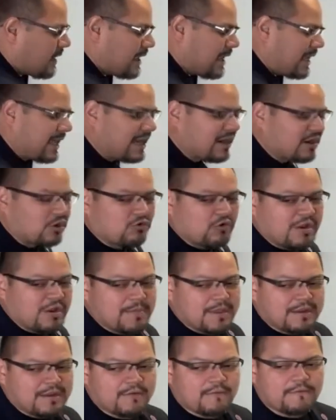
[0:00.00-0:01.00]
An
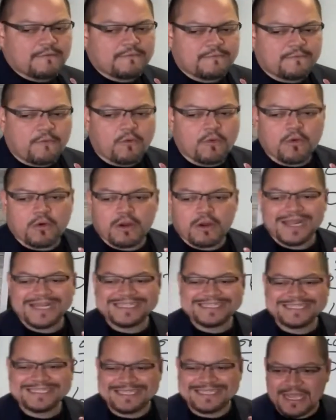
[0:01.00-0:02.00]
agreement for
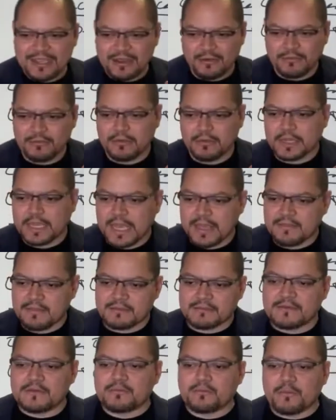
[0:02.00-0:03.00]
sale. Okay,
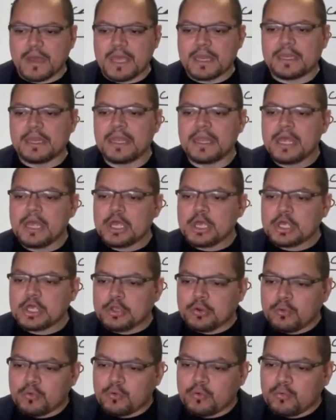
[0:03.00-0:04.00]
this is when
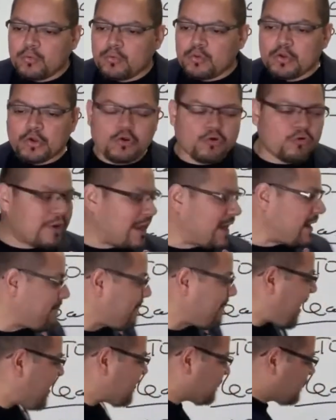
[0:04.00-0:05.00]
you create a
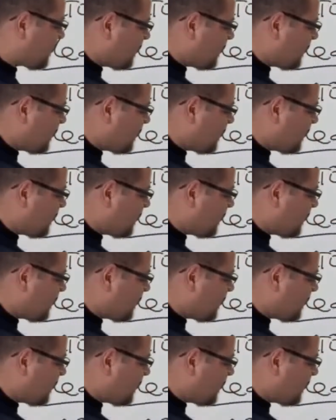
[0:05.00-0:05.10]
master